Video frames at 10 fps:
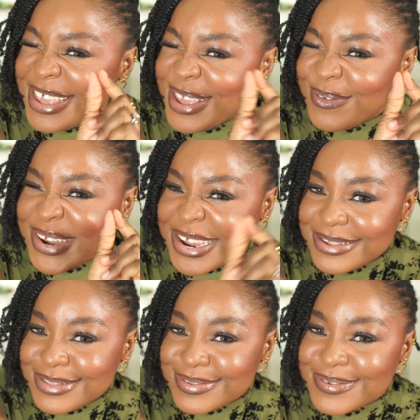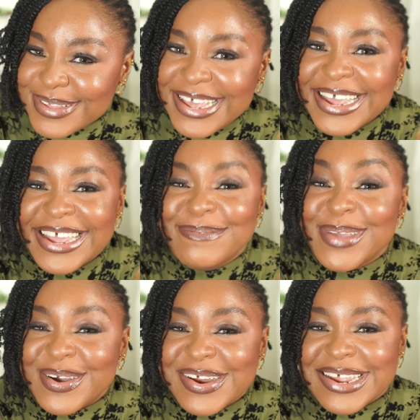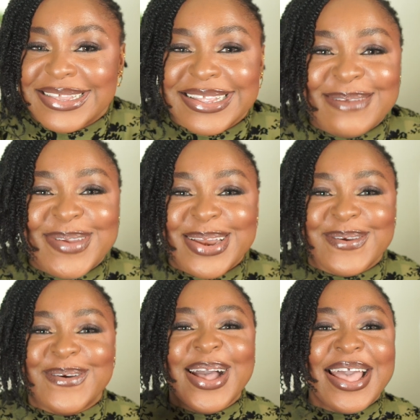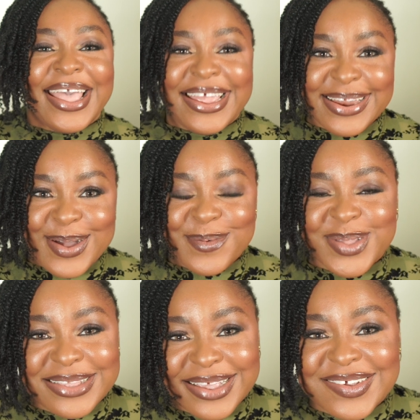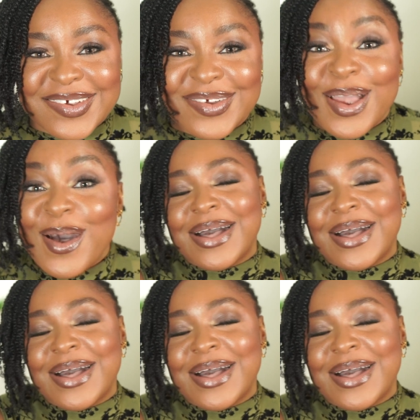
Even a little? Be honest, let me know in the comment section.